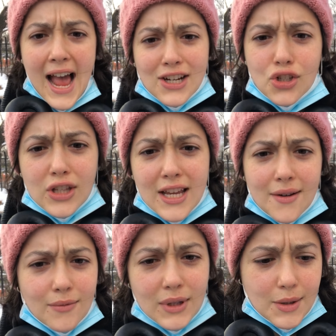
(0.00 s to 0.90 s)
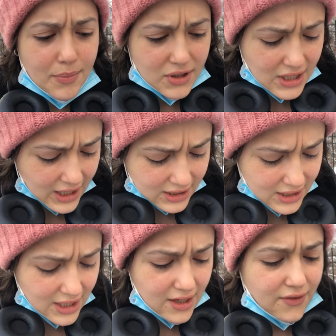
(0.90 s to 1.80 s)
actually I'm really
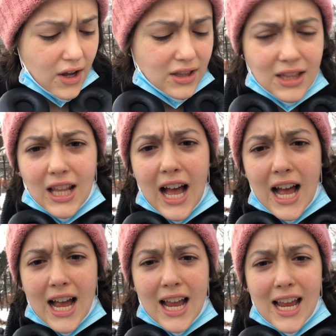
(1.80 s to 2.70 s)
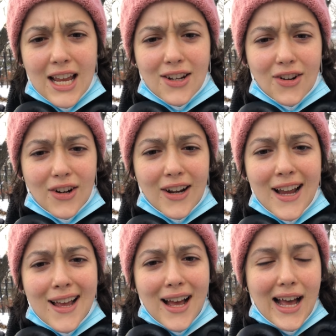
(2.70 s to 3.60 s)
productive online, or
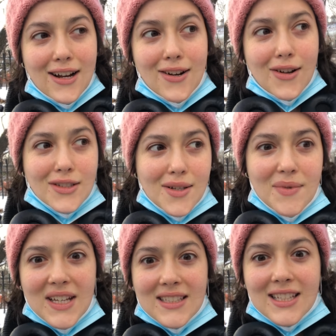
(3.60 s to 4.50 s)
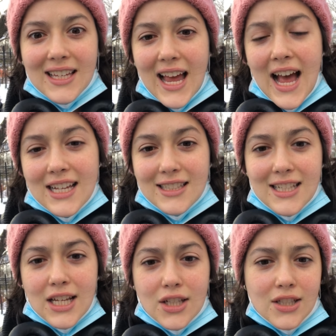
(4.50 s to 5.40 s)
I don't know, submitting to
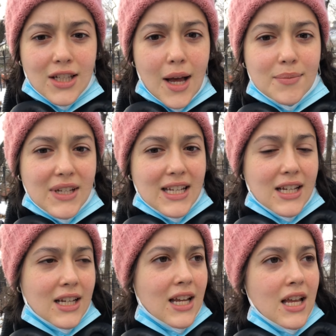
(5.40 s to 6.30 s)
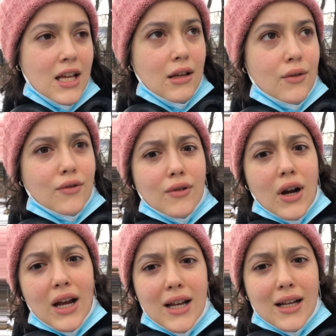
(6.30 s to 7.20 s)
castings, updating
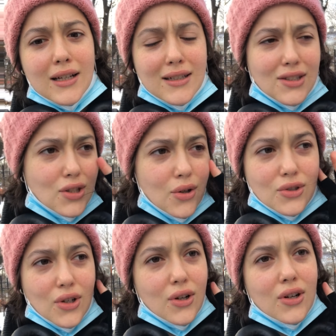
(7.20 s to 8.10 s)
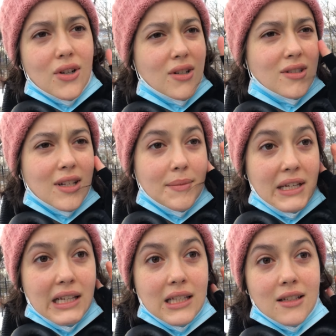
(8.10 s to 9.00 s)
socials. I
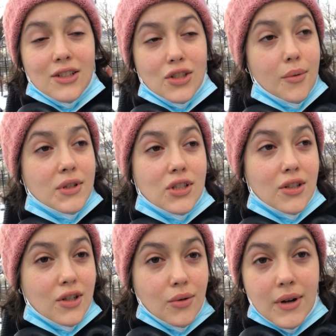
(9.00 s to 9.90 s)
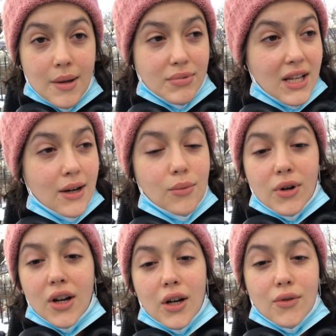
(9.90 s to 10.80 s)
mean, there's so much to do. Website
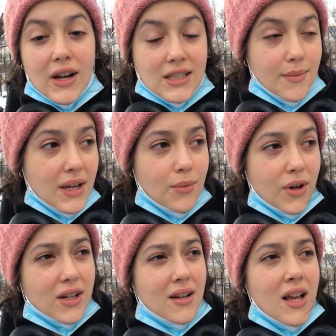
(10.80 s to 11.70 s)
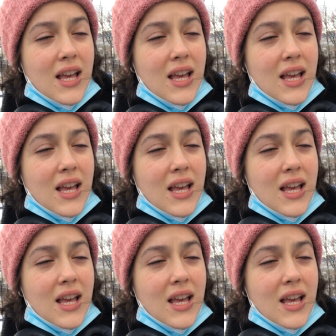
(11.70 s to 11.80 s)
work, resume work.